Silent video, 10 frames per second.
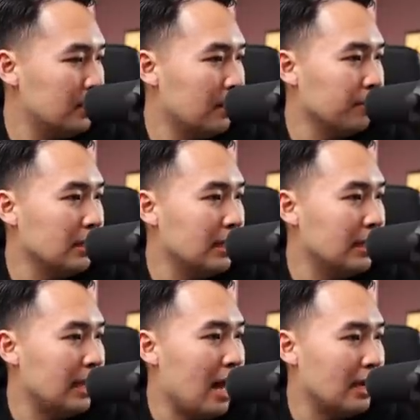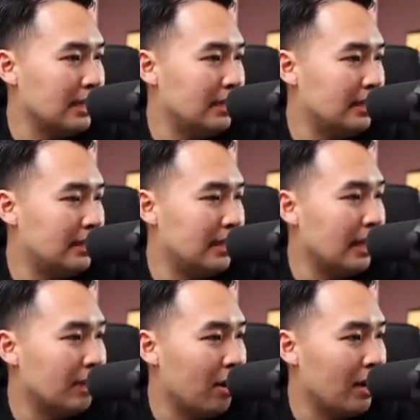definitely not easy to
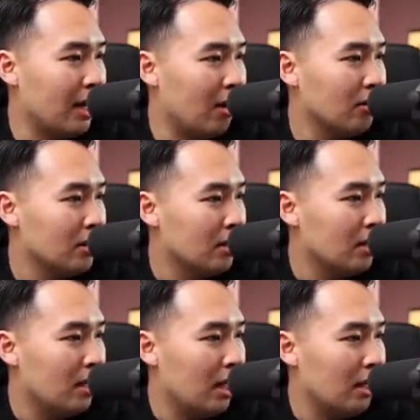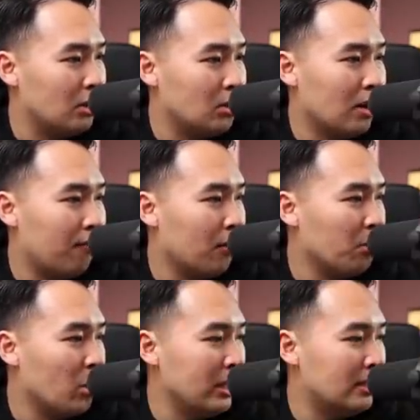get in right now. Uh, do not
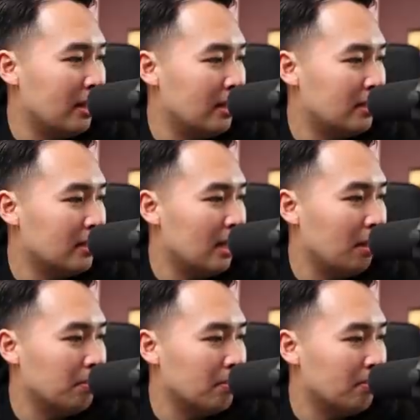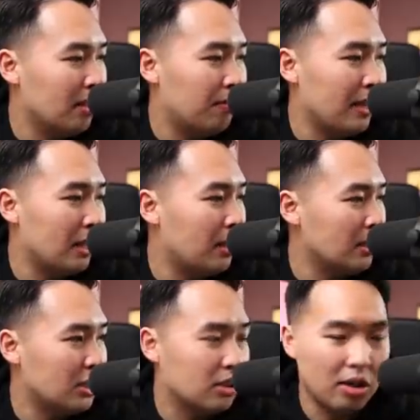FOMO into this. Um, if
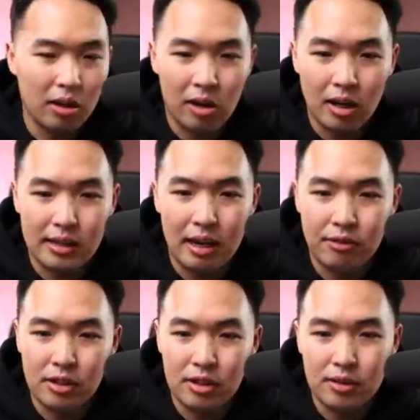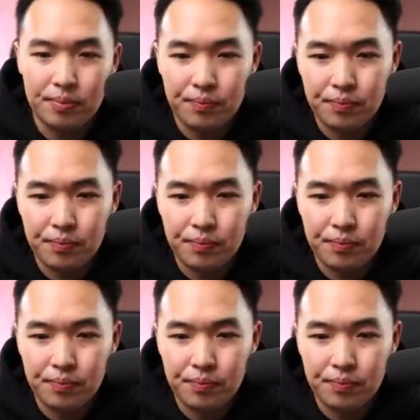anything, just dollar cost average